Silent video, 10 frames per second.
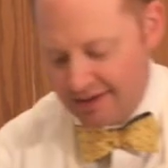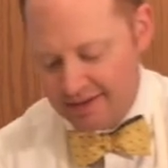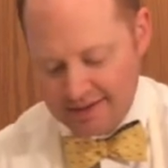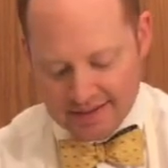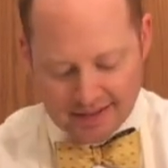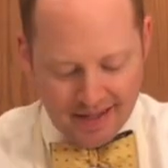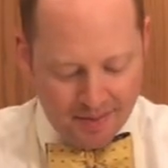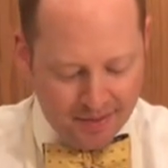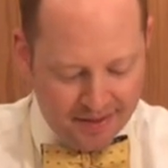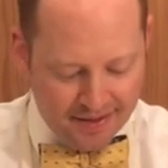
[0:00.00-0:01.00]
slap
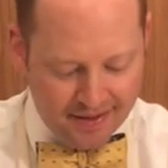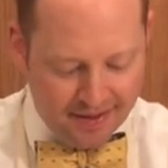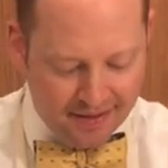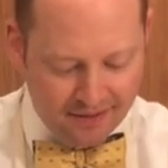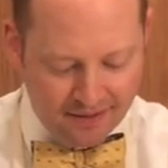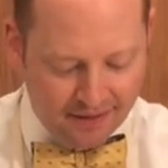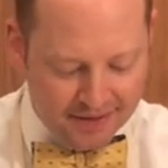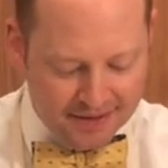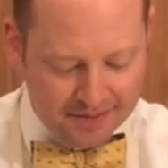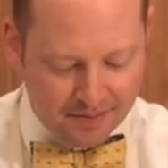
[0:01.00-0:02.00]
it on there. Oh, it
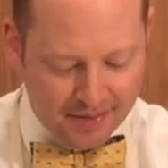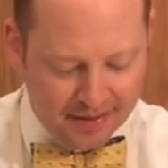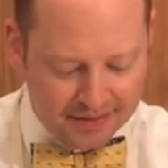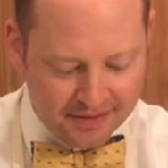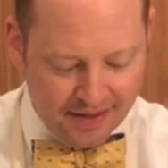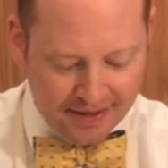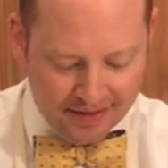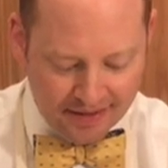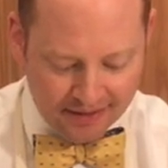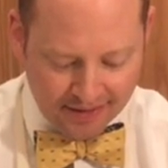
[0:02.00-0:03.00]
just melts right in
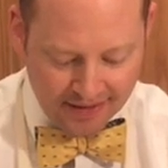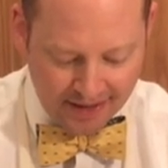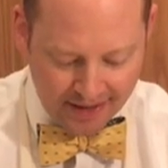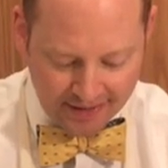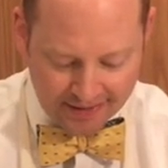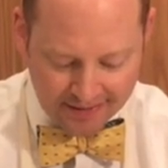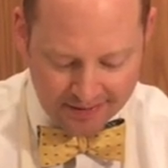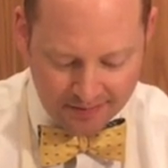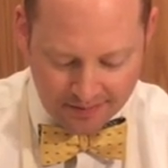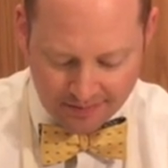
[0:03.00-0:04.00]
there. Look at that.
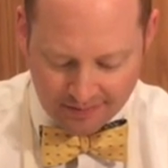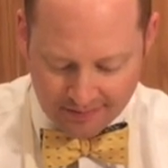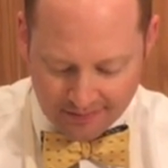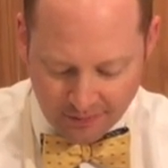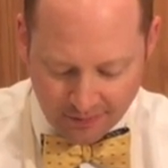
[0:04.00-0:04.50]
Oh.